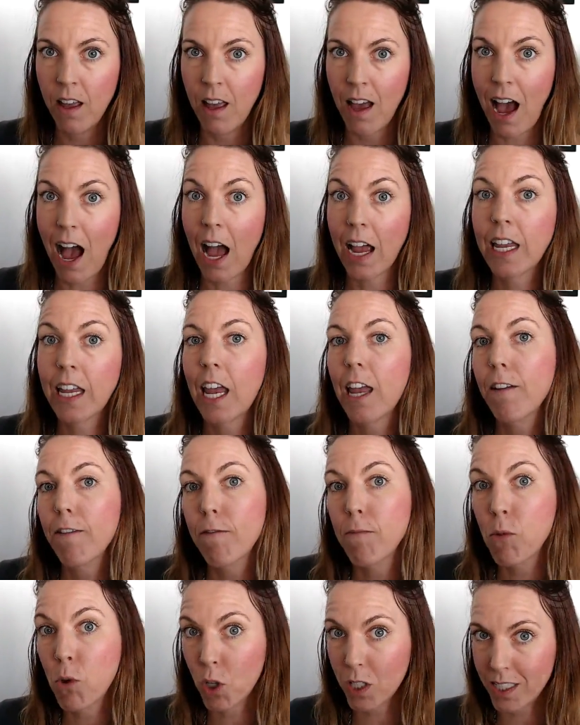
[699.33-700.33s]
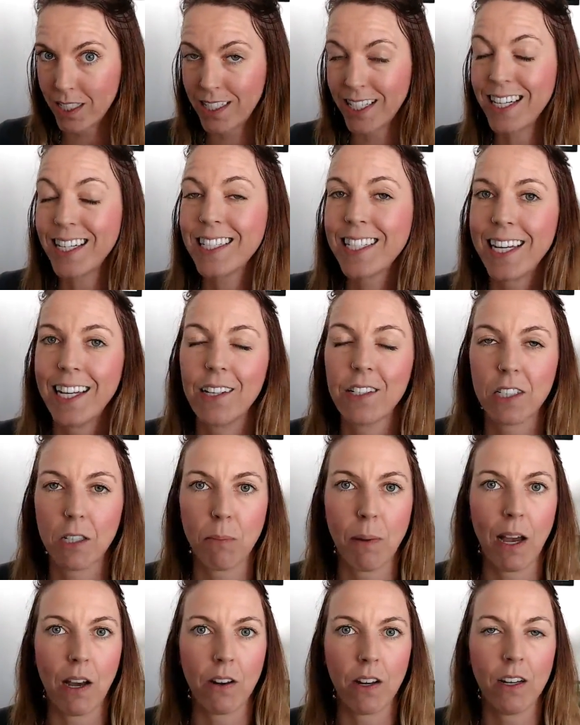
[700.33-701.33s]
I gave more details
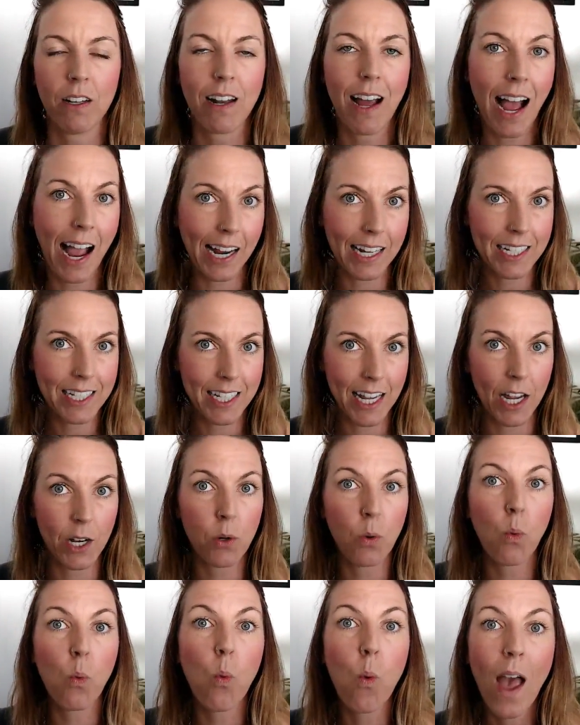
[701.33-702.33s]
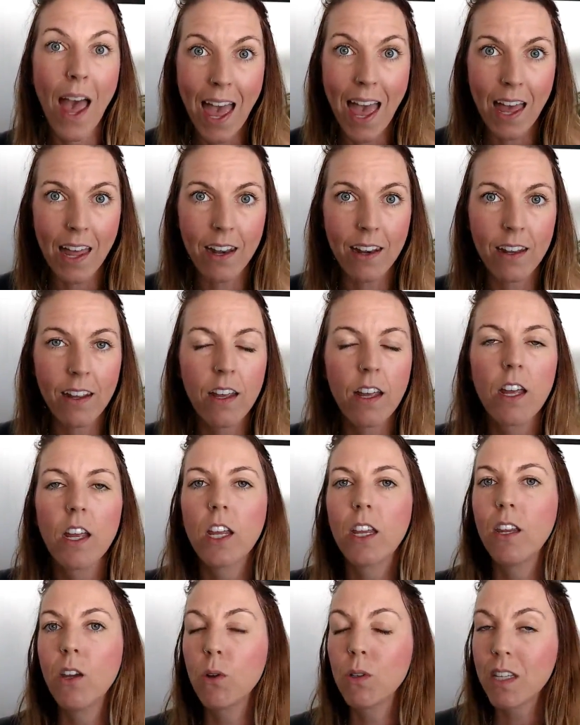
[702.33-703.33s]
about it. I said when
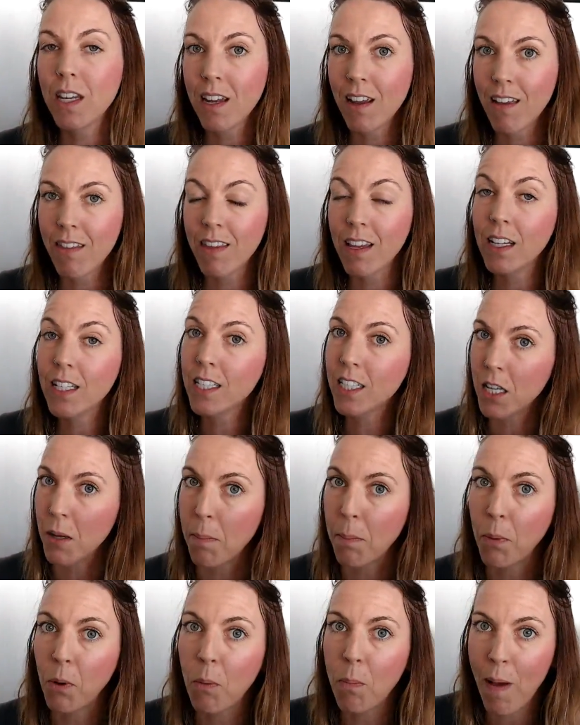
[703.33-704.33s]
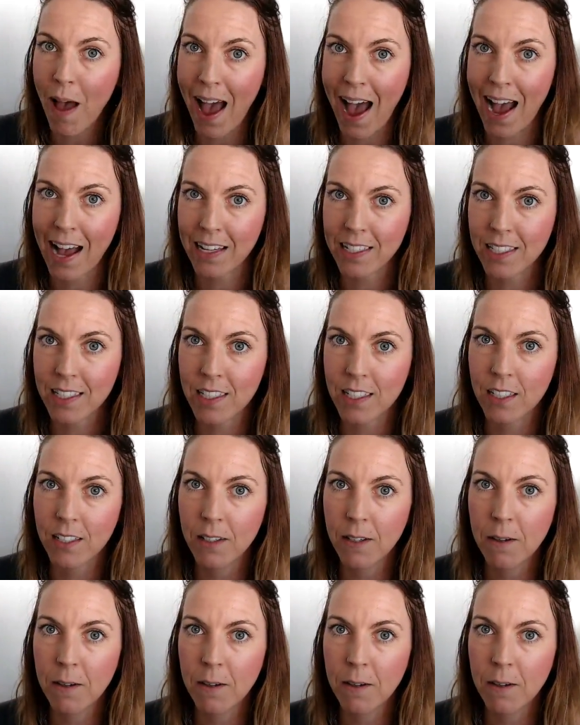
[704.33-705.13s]
using the simple past.